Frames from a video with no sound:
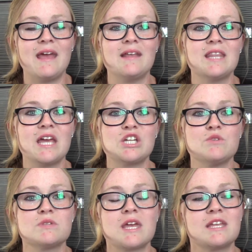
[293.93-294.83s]
And like,
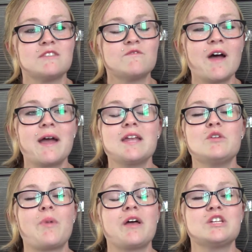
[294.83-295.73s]
she was like, it's fine.
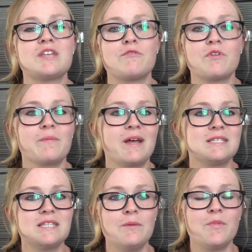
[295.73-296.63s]
You probably just have a really bad
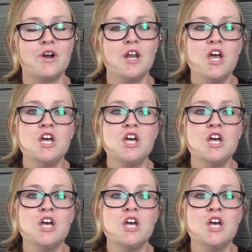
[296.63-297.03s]
sunburn.